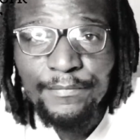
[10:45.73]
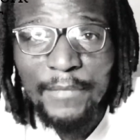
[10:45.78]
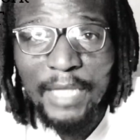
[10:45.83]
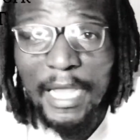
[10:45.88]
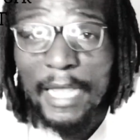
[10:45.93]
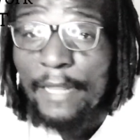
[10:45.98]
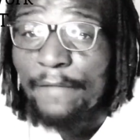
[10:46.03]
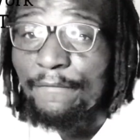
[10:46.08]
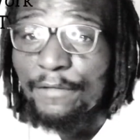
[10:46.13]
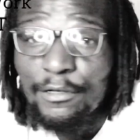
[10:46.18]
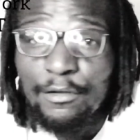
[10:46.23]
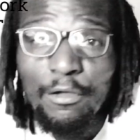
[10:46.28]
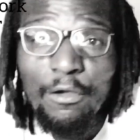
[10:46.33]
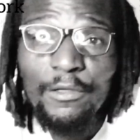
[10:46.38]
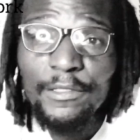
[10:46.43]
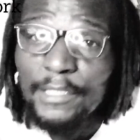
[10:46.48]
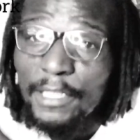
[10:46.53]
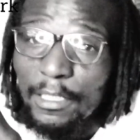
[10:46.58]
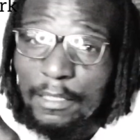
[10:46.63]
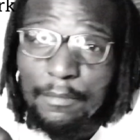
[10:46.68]
I didn't even know
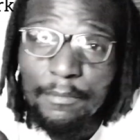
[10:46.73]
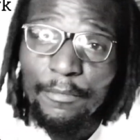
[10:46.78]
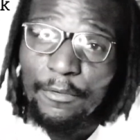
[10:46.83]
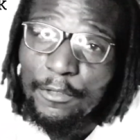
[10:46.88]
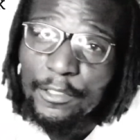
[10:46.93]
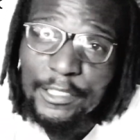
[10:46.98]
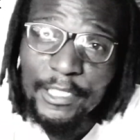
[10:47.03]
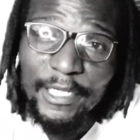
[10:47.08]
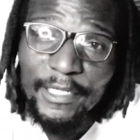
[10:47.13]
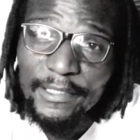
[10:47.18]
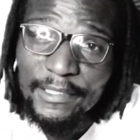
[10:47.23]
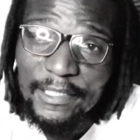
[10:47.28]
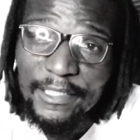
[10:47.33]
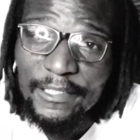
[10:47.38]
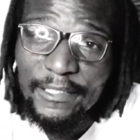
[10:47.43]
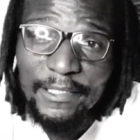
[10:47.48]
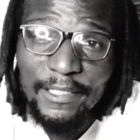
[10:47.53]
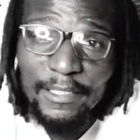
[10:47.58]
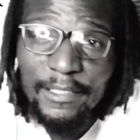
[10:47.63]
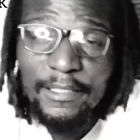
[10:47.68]
Stellenbosch
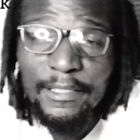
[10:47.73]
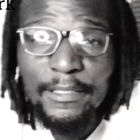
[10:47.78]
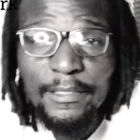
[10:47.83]
existed.